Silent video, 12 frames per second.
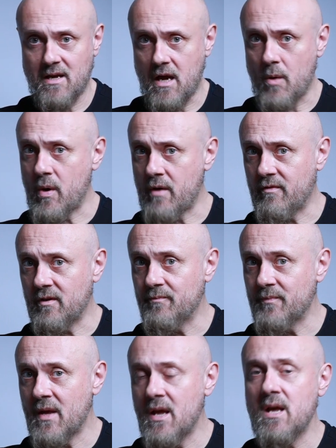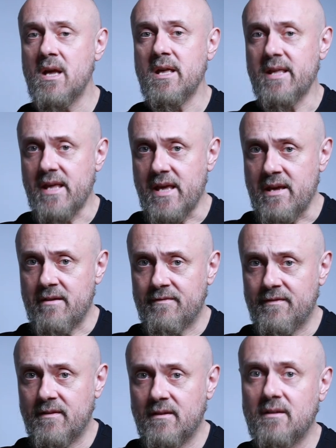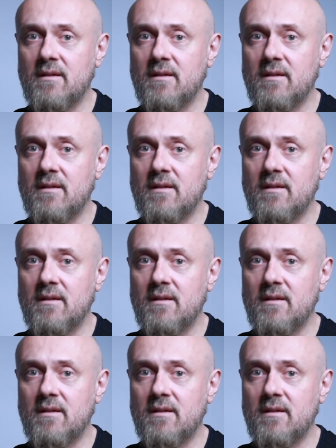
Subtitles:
However, if